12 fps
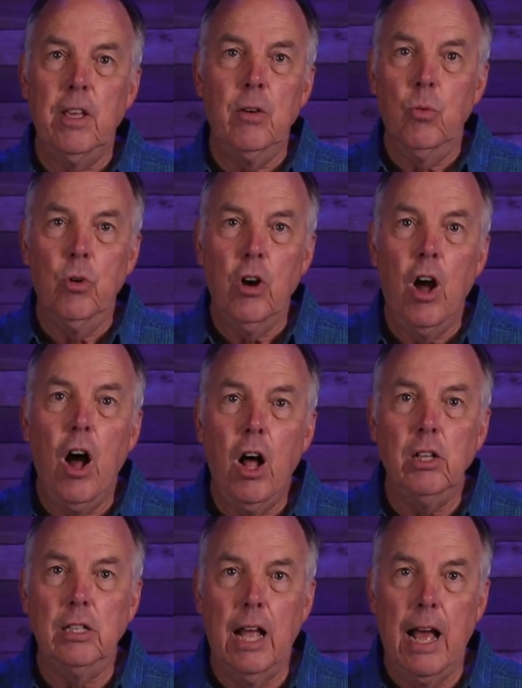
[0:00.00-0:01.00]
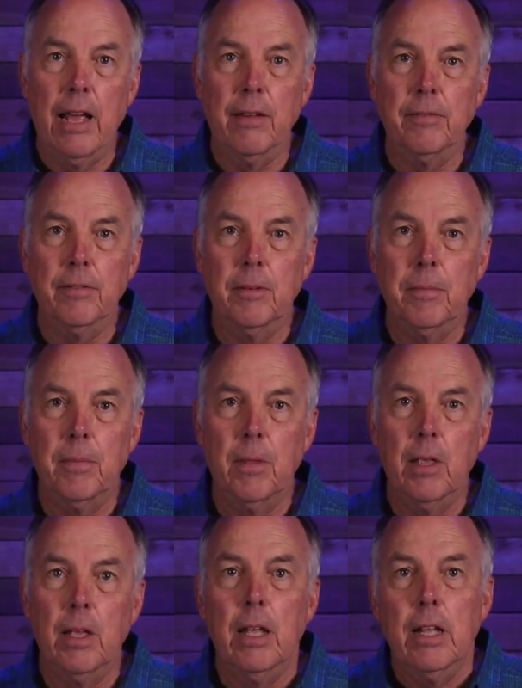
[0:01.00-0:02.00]
it were all live.
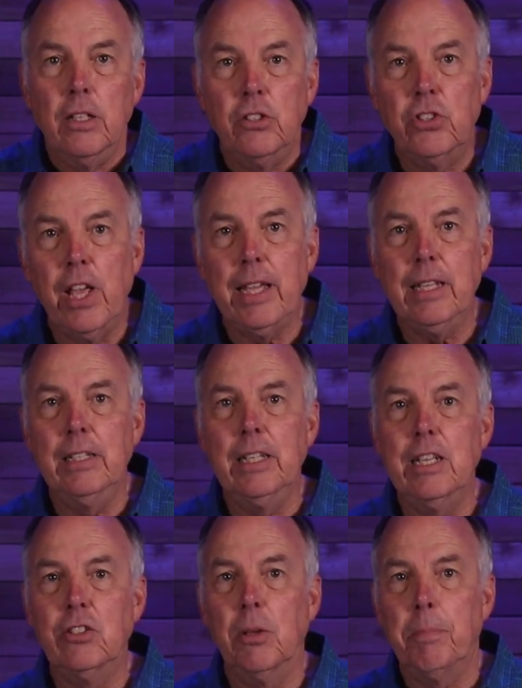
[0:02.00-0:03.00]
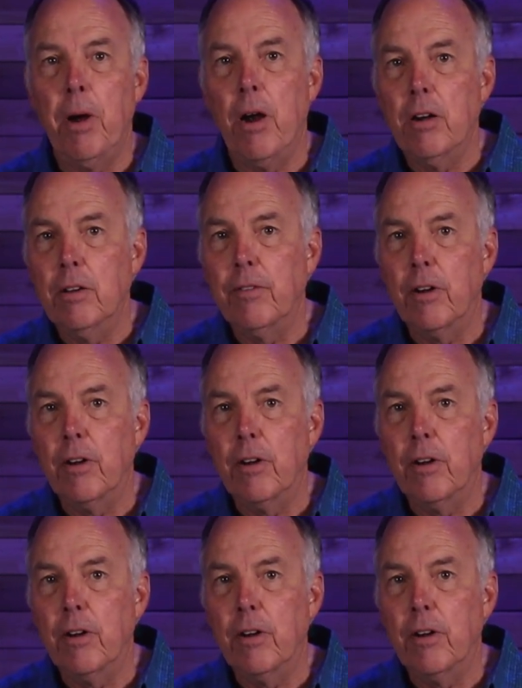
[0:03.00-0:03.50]
Secondly, as a part